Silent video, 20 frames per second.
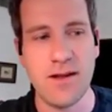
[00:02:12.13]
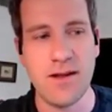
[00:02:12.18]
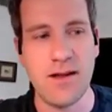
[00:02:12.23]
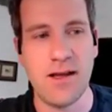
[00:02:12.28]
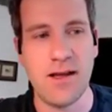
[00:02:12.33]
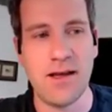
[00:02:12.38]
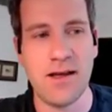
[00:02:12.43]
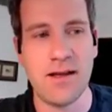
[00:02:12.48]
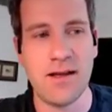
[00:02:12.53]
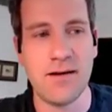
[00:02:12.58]

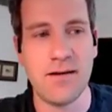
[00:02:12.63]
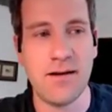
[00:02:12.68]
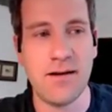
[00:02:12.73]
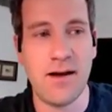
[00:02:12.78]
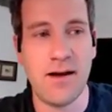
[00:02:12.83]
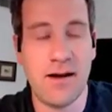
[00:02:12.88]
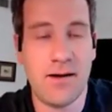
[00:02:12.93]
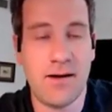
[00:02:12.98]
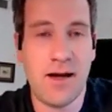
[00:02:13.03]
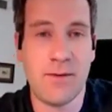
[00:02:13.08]
And
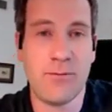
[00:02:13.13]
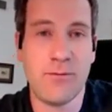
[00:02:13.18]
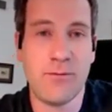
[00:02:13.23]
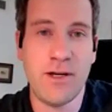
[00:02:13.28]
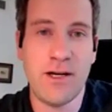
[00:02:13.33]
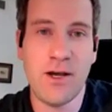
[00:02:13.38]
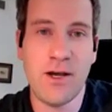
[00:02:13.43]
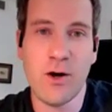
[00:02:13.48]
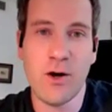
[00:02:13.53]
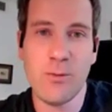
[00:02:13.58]
I'm
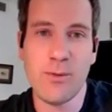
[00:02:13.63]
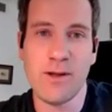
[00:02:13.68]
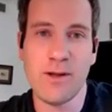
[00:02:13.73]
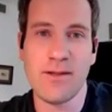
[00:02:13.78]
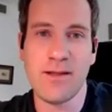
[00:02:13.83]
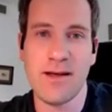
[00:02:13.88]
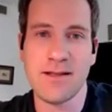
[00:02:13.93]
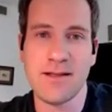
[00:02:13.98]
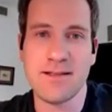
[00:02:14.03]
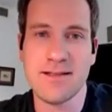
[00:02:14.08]
really hoping
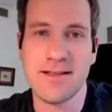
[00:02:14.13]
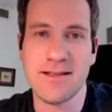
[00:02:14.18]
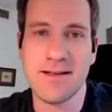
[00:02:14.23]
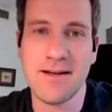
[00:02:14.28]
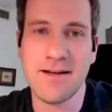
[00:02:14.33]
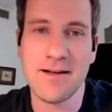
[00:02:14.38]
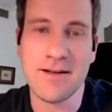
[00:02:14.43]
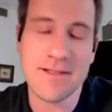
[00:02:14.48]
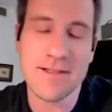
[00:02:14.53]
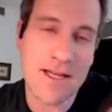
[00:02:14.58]
that
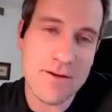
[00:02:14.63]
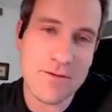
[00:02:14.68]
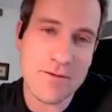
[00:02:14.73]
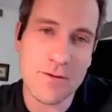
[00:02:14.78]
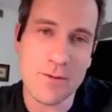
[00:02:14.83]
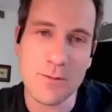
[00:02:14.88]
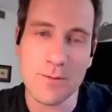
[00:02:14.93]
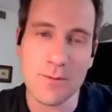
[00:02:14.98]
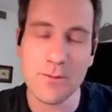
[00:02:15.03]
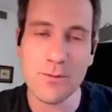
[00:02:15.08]
aside
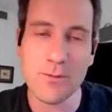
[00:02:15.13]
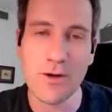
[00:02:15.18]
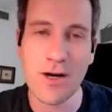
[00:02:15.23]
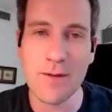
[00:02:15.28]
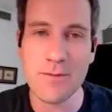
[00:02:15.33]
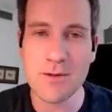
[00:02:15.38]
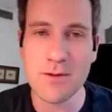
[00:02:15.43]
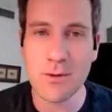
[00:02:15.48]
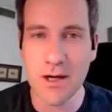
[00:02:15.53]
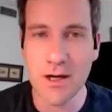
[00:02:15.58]
from
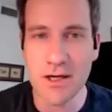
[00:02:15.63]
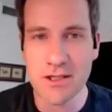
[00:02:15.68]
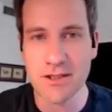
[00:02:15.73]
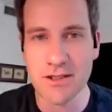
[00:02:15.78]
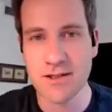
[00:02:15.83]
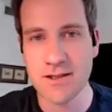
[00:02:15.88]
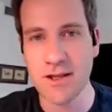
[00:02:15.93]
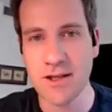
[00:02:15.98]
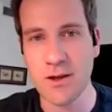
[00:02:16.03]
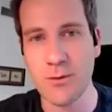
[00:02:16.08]
perhaps questions
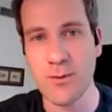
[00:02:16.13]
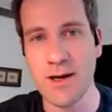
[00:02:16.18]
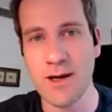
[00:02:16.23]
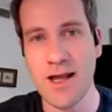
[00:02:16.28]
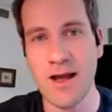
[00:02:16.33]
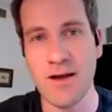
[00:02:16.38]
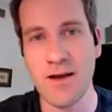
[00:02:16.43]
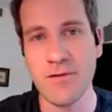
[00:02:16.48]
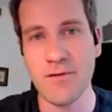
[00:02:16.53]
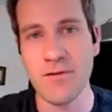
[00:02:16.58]
that you might
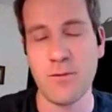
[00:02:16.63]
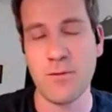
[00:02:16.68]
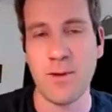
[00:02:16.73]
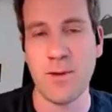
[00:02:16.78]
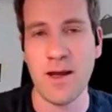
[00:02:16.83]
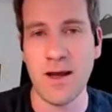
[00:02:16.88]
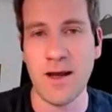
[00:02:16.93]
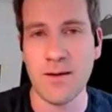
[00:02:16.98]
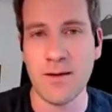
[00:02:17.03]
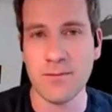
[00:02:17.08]
have for
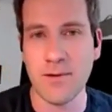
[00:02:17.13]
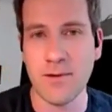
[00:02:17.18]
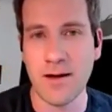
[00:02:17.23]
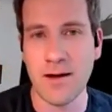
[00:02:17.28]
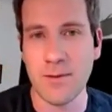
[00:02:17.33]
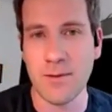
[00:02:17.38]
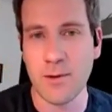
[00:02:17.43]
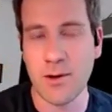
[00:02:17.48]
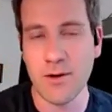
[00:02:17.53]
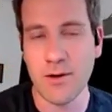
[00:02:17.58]
me,
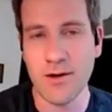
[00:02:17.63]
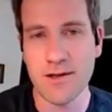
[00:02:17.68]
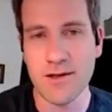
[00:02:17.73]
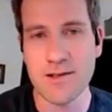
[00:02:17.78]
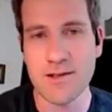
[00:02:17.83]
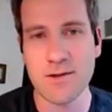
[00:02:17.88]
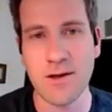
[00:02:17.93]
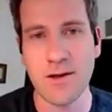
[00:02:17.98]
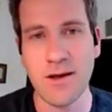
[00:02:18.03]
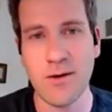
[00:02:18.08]
I'm
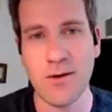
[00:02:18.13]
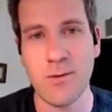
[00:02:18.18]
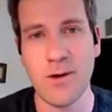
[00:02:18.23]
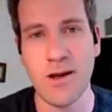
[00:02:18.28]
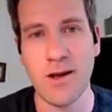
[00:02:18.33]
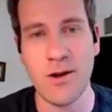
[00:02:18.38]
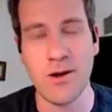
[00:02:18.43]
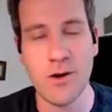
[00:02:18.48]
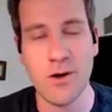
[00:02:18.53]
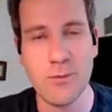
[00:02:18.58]
curious to hear what
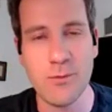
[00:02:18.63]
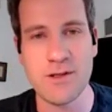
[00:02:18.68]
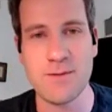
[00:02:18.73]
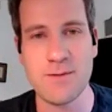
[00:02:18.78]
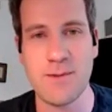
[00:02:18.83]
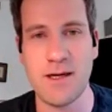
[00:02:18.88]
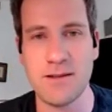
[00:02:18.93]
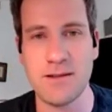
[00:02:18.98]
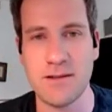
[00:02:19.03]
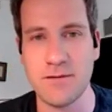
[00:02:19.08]
your
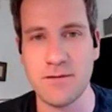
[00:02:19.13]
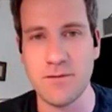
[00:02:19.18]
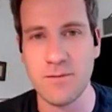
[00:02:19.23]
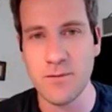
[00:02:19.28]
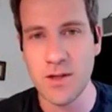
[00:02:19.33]
perspective